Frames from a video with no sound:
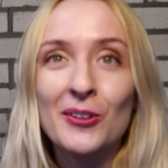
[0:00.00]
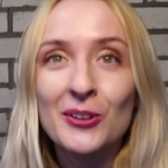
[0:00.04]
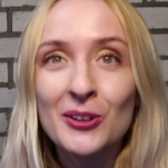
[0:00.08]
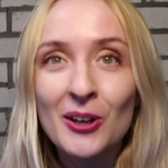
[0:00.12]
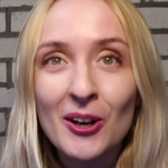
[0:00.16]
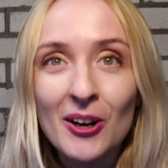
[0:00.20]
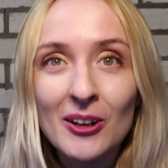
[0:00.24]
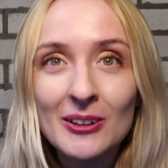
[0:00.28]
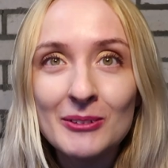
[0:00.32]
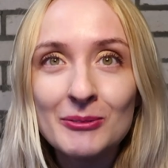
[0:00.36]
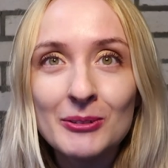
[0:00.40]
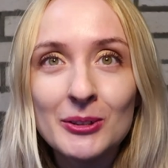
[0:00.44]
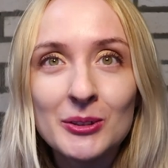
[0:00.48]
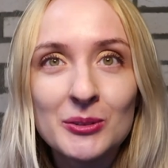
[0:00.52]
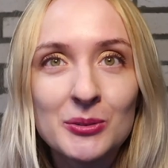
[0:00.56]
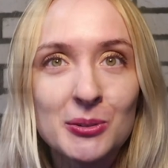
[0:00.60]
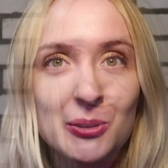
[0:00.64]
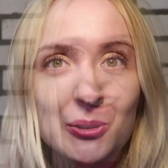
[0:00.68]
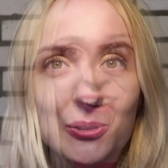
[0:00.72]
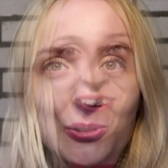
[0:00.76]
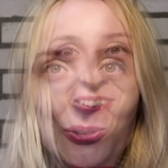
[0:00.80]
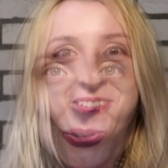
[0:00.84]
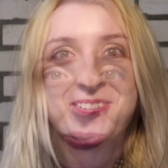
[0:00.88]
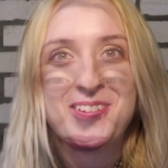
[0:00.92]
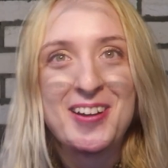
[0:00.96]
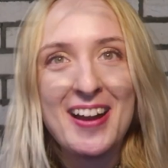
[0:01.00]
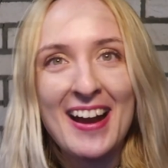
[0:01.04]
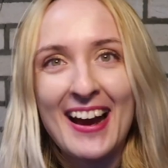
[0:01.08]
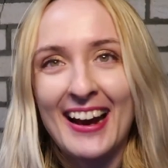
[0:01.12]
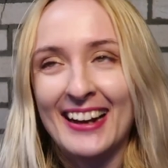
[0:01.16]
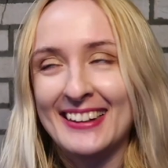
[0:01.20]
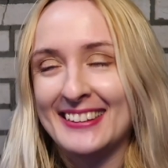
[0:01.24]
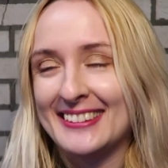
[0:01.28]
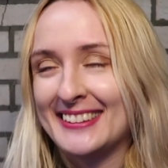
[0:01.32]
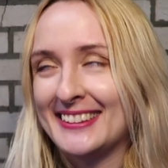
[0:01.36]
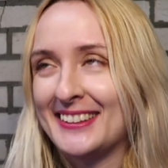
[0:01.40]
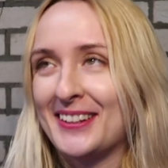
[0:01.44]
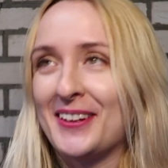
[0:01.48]
on with you?
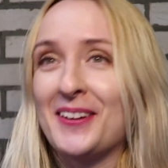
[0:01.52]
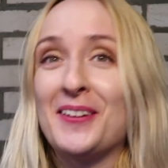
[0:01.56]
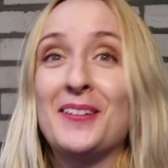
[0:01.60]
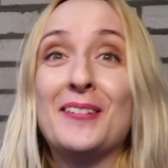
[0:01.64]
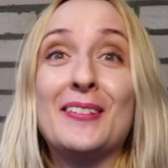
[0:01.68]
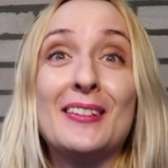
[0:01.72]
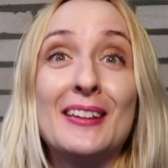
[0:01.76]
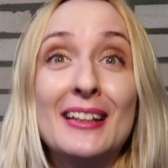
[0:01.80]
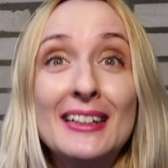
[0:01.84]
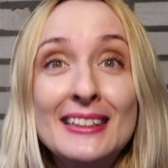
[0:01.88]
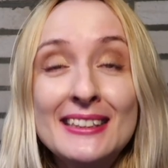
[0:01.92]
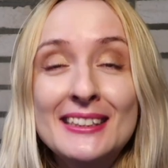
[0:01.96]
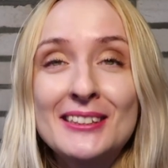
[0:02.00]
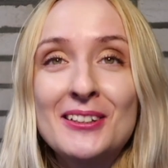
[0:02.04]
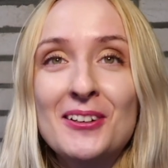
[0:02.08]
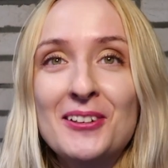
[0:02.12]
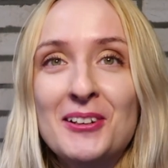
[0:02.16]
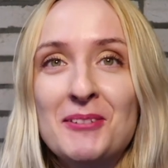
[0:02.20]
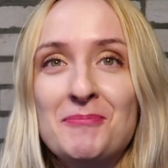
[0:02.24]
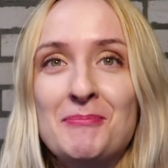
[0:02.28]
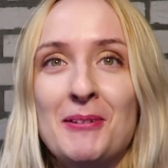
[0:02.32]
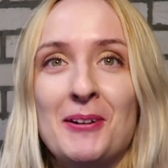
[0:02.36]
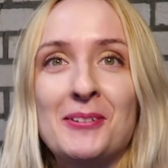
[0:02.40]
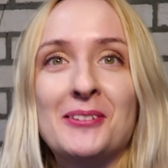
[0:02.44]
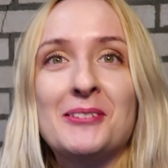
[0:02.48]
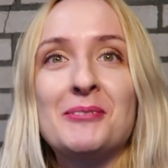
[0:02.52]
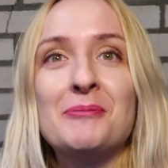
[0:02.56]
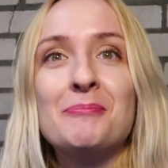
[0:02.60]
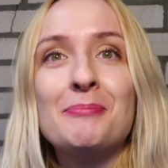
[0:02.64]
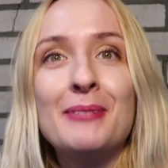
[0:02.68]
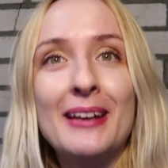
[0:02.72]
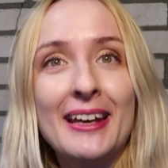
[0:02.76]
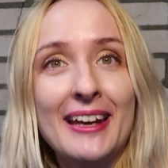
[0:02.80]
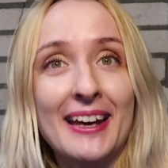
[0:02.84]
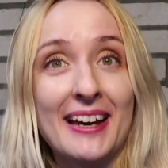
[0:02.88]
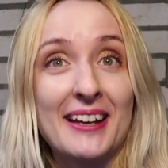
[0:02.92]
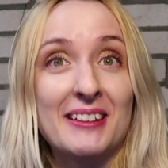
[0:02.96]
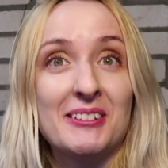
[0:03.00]
Alright, so let's talk about
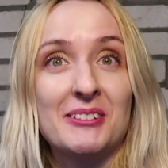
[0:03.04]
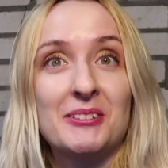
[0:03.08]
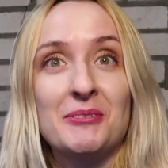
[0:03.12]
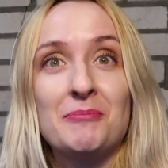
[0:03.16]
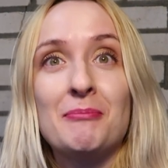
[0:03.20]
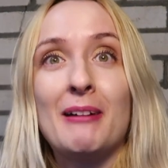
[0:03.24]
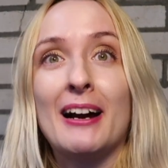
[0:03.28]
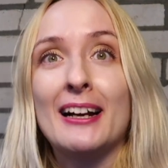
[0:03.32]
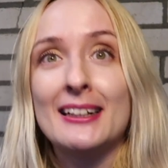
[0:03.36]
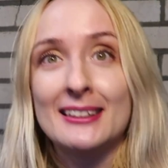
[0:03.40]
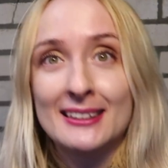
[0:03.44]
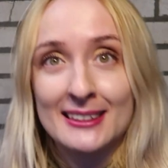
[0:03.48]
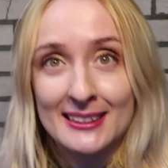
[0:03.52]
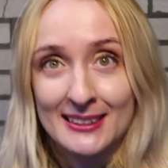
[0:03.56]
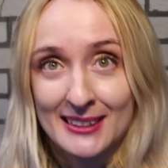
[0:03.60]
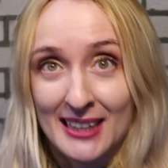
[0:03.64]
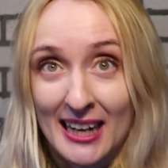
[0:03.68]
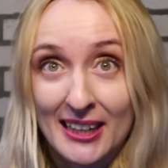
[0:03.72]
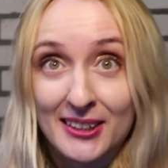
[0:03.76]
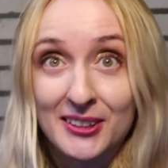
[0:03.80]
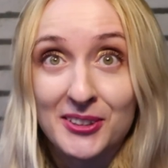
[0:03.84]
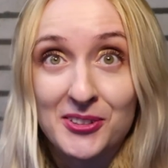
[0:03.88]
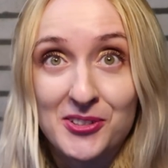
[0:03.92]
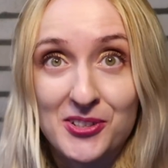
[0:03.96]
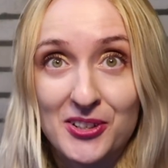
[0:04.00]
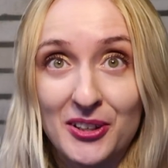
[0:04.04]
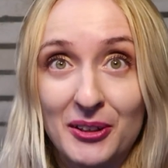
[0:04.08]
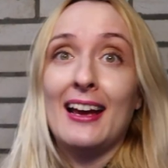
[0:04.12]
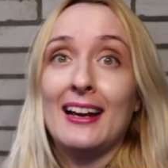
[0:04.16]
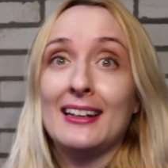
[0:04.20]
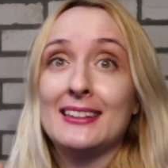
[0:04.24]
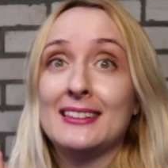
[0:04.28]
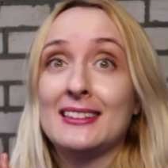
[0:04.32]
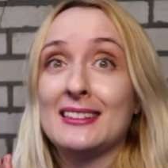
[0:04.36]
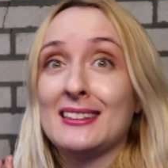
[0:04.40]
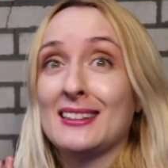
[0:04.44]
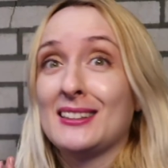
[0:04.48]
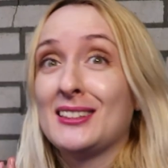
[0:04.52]
me and my strategy.
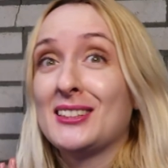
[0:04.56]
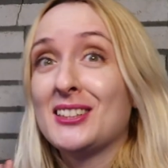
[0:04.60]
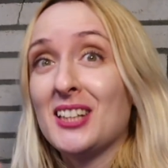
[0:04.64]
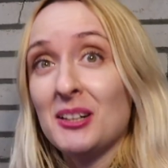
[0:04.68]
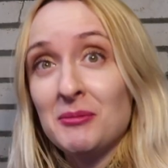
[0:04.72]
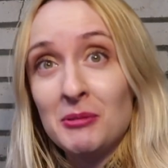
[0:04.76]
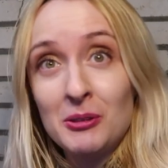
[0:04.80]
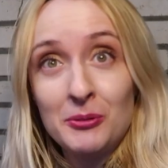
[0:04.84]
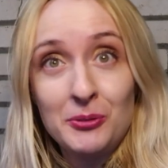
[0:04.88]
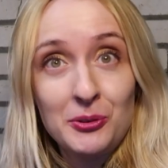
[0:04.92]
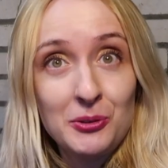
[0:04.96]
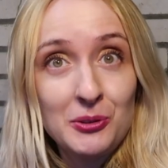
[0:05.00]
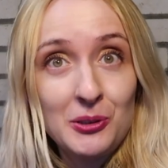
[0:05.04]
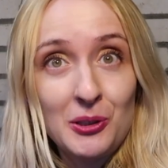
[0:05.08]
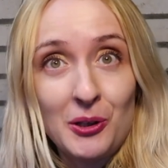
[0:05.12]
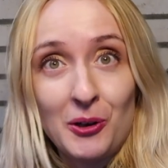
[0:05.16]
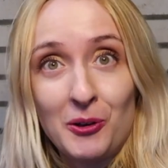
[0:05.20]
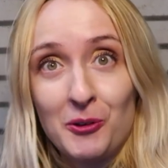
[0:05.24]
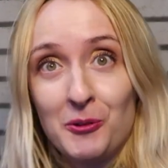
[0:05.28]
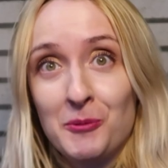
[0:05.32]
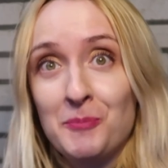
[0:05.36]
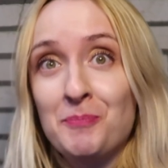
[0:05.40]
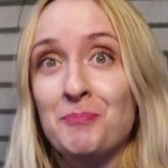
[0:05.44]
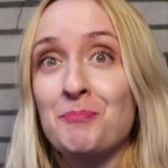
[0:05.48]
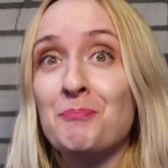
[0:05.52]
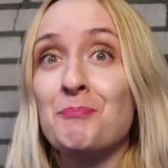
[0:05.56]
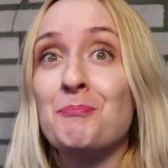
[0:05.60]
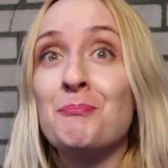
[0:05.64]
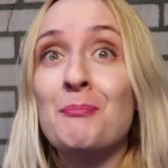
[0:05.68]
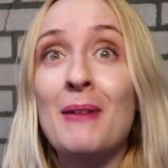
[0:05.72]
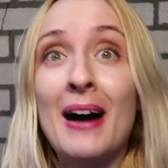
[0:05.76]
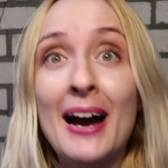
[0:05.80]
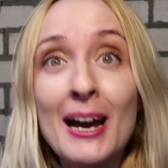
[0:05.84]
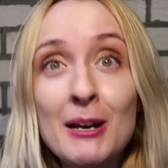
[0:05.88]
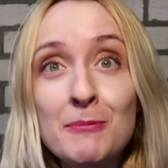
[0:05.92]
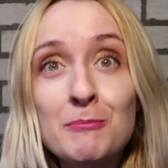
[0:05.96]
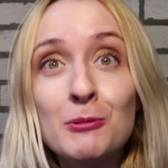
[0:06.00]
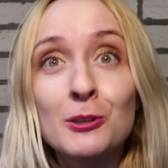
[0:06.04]
As some of you know,
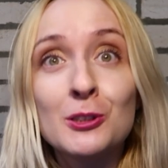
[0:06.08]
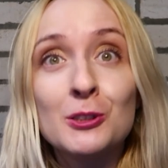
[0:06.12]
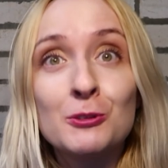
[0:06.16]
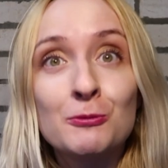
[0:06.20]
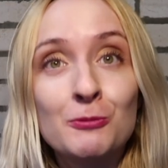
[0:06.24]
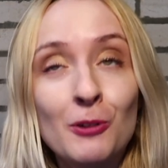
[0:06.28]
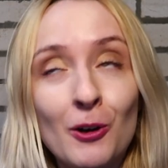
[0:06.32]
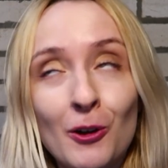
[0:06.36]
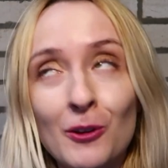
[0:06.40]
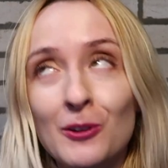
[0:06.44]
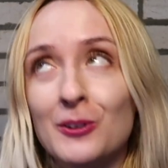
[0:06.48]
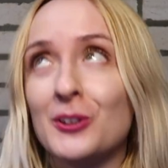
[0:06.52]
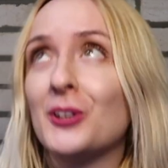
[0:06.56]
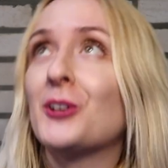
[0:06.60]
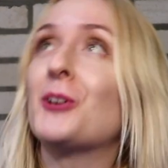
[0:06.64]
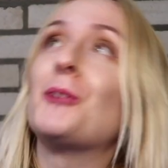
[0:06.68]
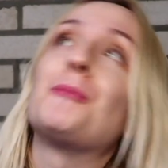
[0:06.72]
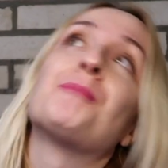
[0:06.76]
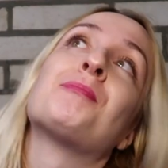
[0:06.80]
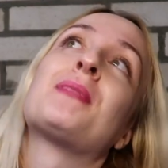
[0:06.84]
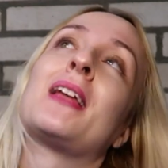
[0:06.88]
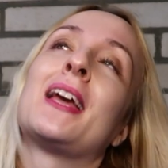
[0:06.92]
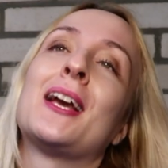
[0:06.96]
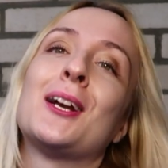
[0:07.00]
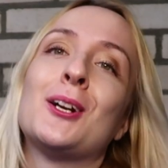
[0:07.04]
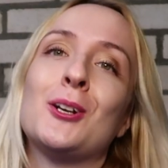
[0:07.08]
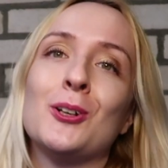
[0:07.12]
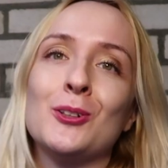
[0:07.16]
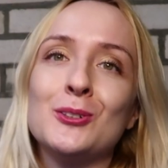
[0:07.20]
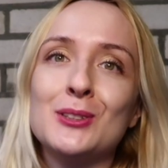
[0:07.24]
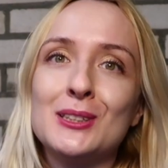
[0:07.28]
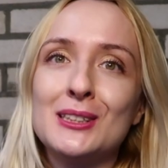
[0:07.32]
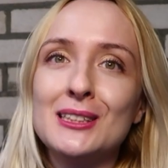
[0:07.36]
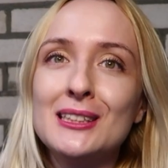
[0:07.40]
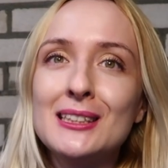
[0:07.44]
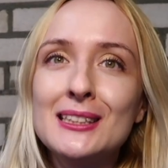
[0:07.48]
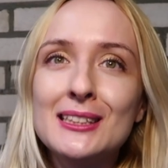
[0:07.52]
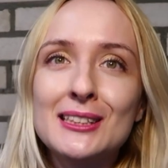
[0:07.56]
my portfolio
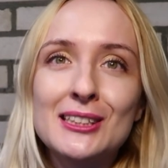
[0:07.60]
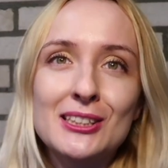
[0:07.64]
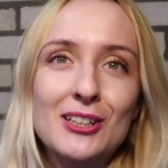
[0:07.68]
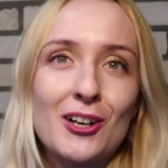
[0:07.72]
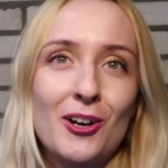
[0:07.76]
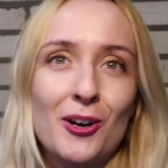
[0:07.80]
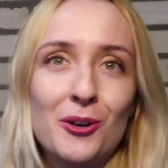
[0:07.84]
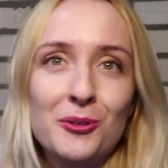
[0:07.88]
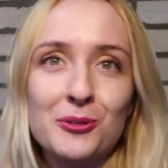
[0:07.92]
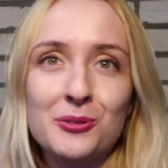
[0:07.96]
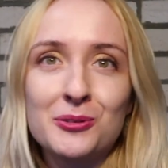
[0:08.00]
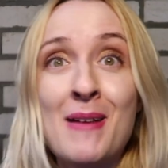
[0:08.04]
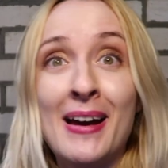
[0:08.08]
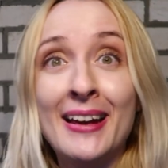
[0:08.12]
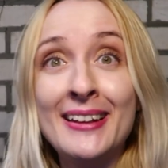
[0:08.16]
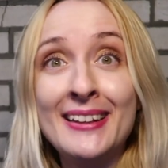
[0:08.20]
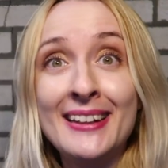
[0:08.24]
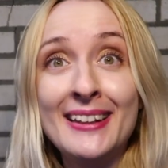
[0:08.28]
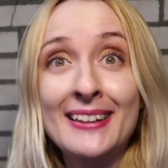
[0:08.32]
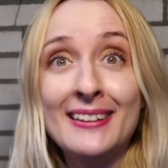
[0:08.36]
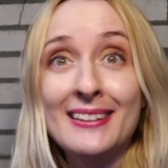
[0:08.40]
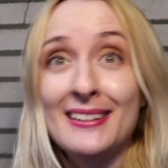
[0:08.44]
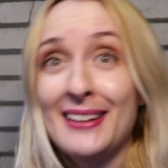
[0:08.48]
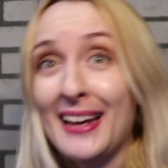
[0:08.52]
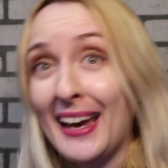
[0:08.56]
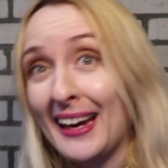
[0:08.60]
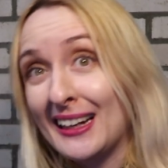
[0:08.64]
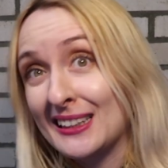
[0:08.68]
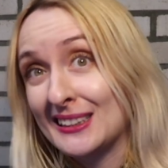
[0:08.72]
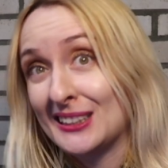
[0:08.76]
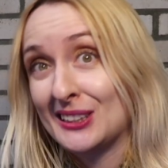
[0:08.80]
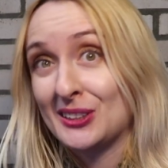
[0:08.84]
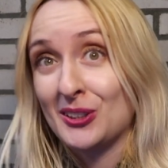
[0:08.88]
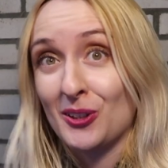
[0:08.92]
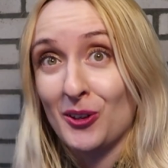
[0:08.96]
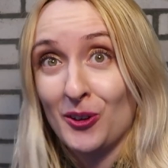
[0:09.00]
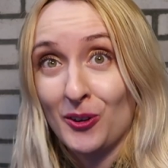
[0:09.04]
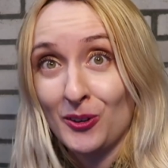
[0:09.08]
consists of many tech
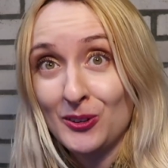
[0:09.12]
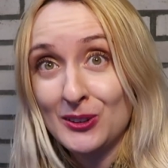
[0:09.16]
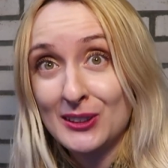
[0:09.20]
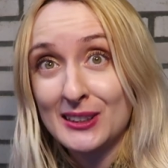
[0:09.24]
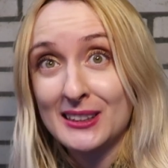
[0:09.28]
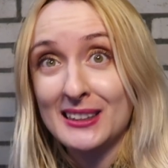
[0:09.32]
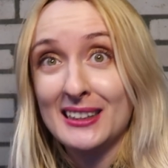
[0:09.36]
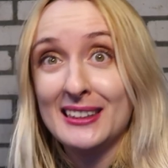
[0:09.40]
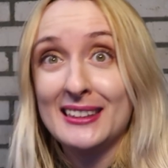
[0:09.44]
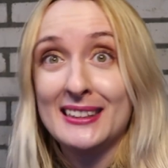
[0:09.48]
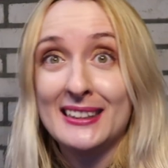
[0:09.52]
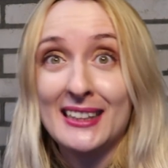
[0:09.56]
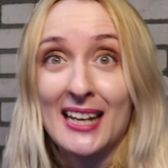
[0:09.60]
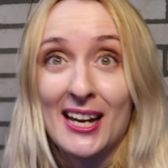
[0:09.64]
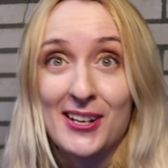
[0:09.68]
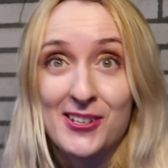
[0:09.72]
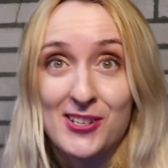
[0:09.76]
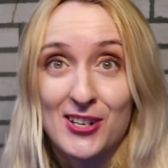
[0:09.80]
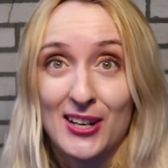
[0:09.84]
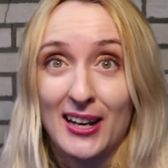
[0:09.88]
stocks such